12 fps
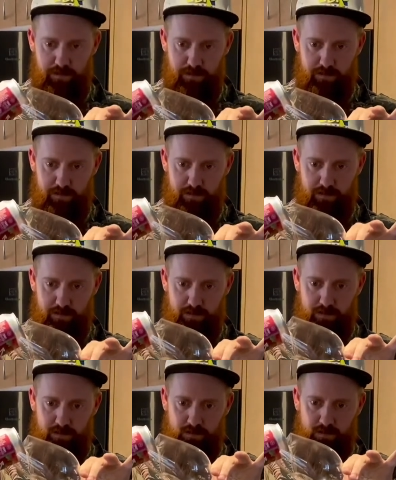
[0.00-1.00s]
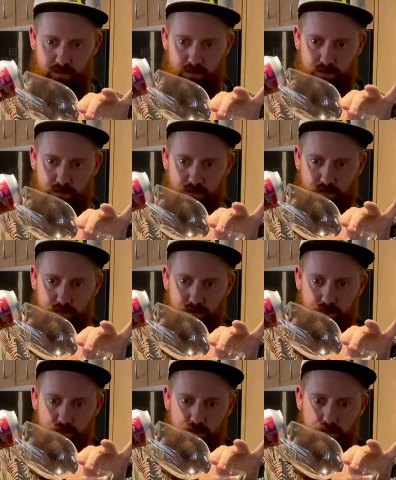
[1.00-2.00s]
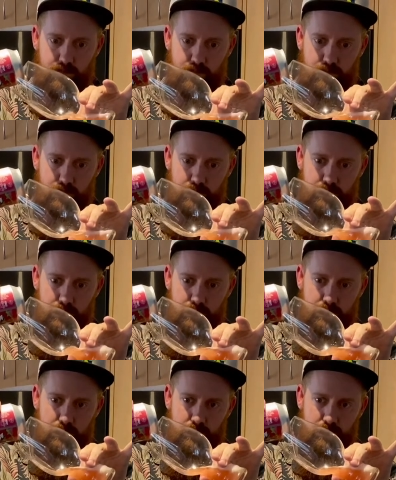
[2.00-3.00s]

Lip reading: [no speech]